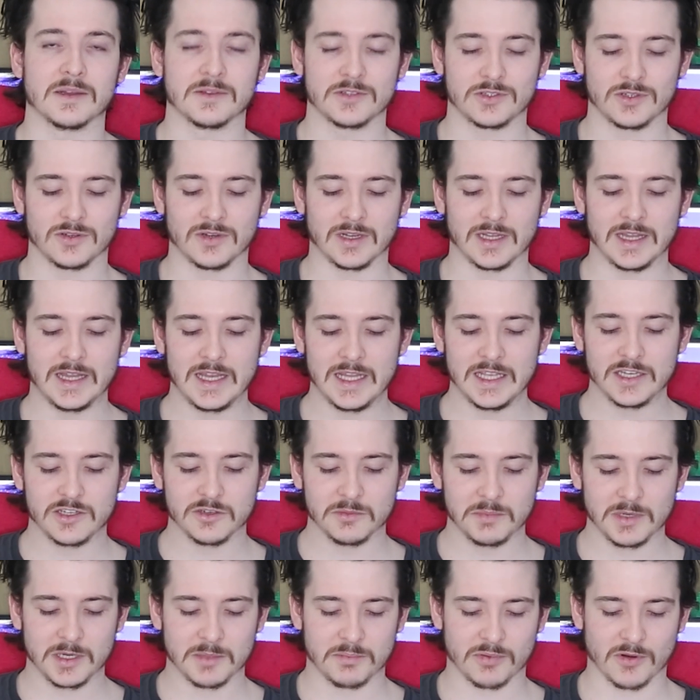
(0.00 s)
do a little
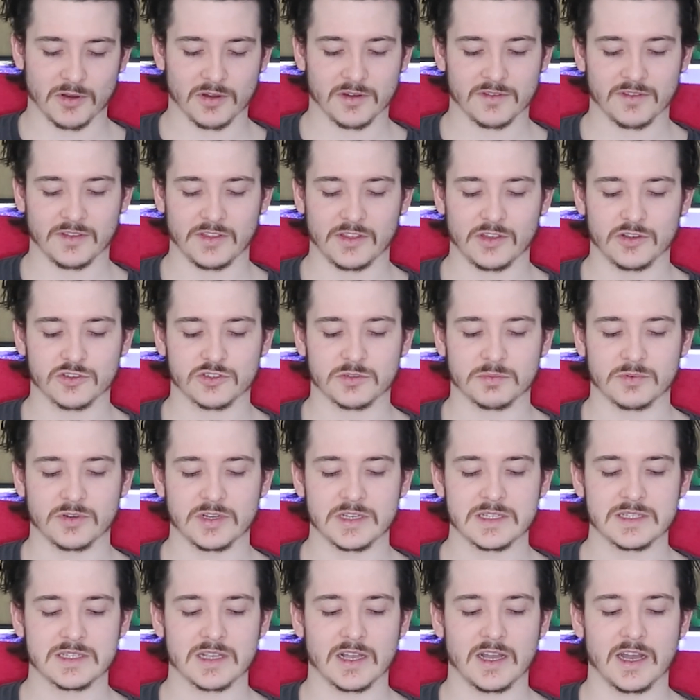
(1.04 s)
bit of progress on the
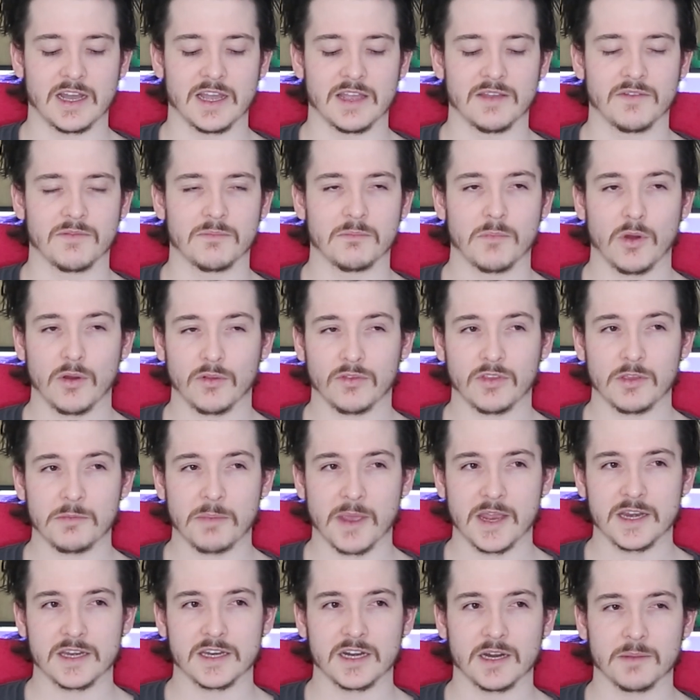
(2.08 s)
Ultramarines. I've mostly
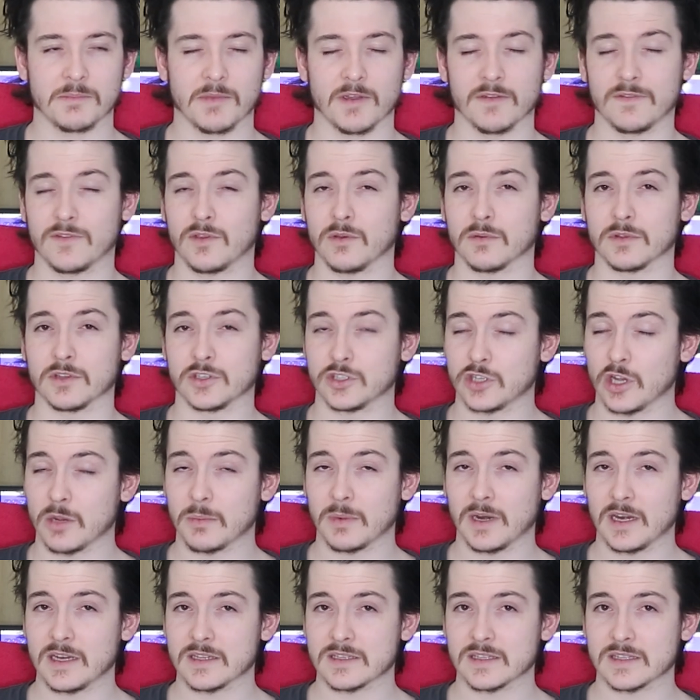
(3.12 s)
painted up a few of the
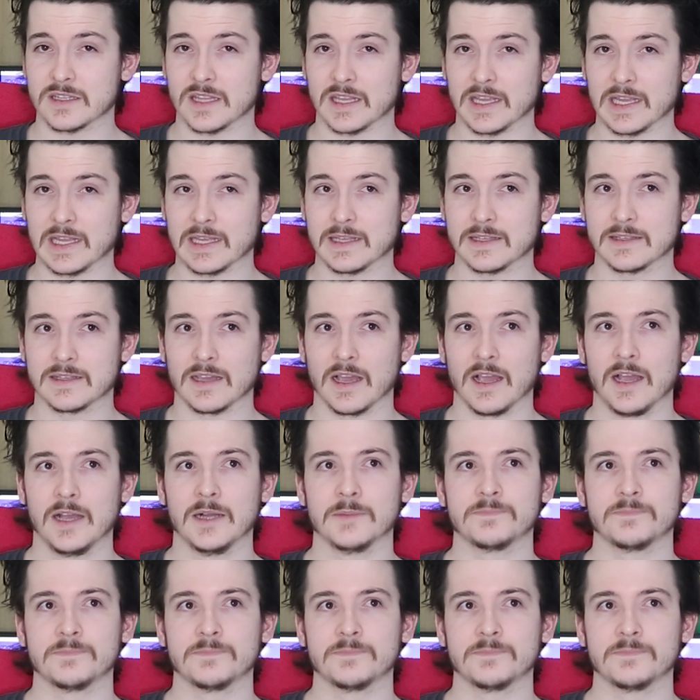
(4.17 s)
Terminators and things.